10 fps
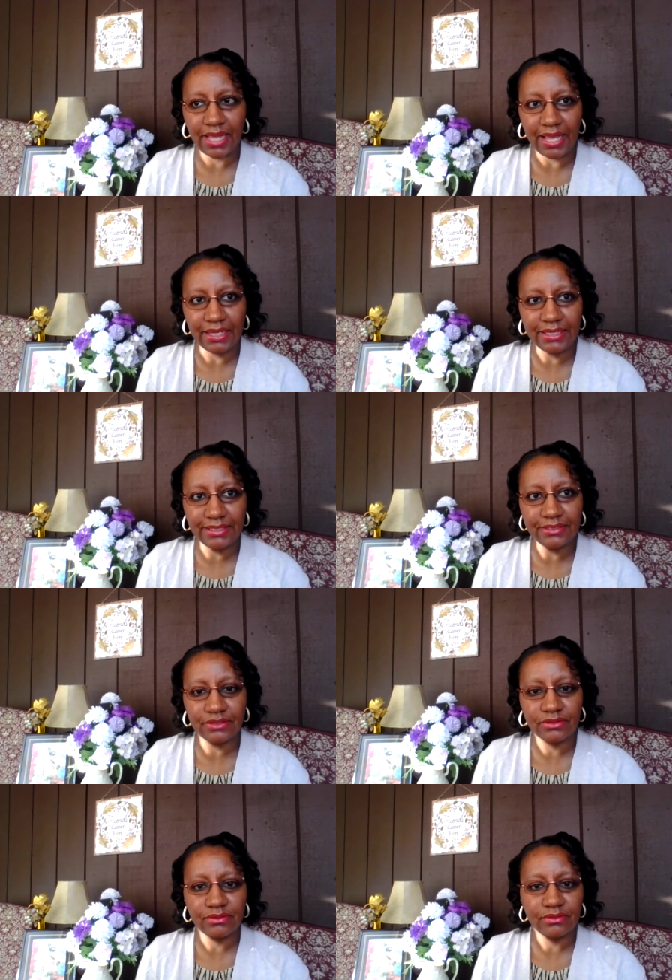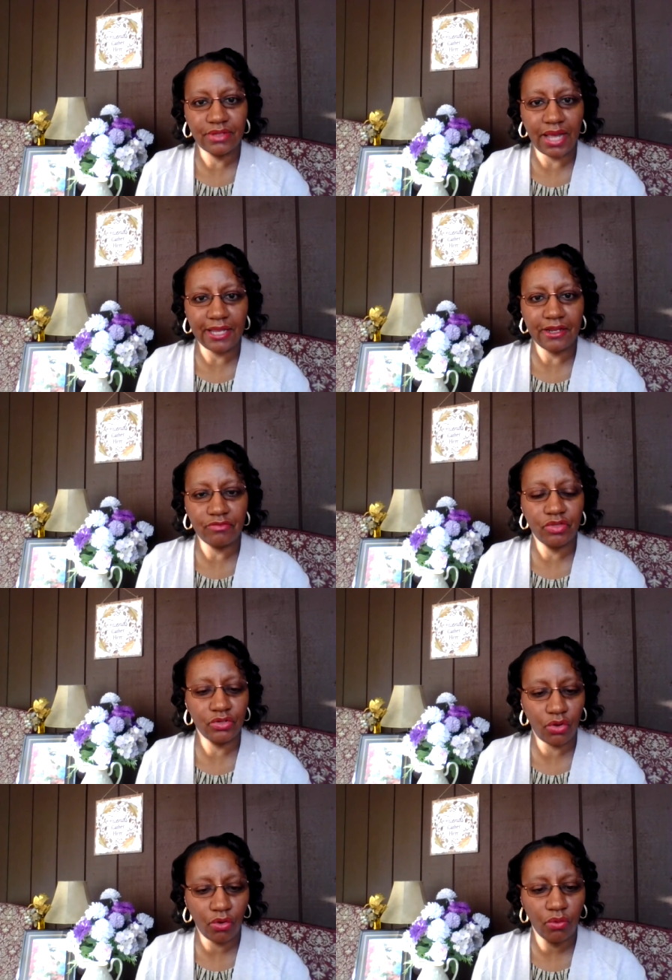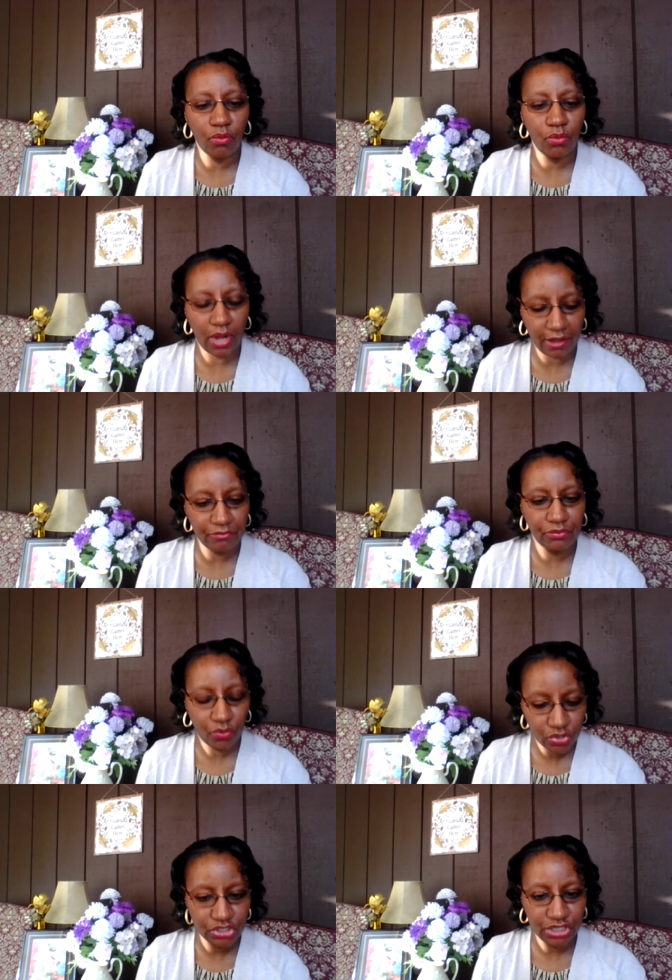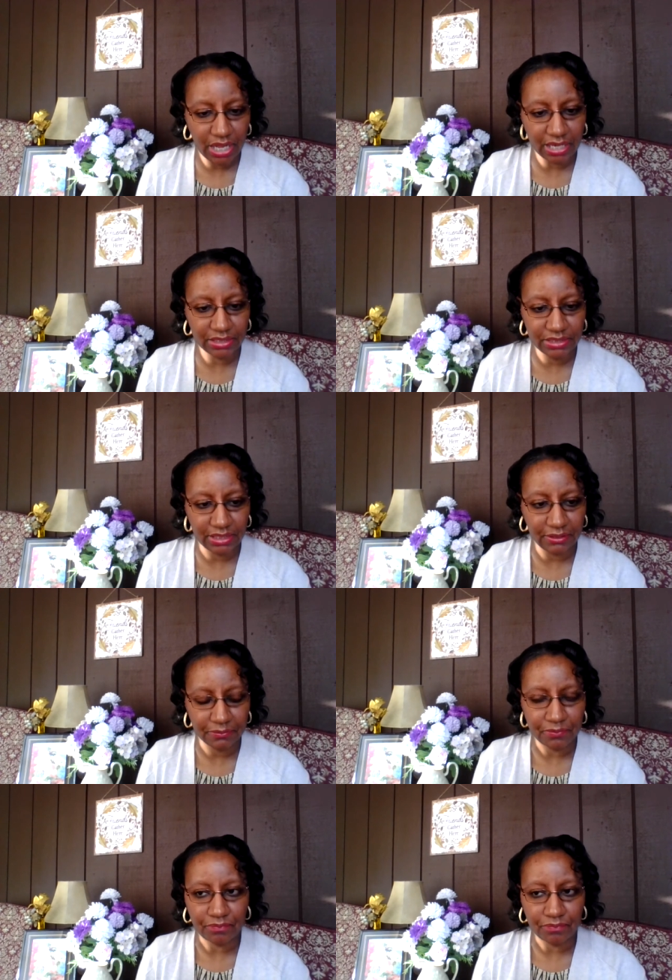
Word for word: that is kind of the goal of Christianity.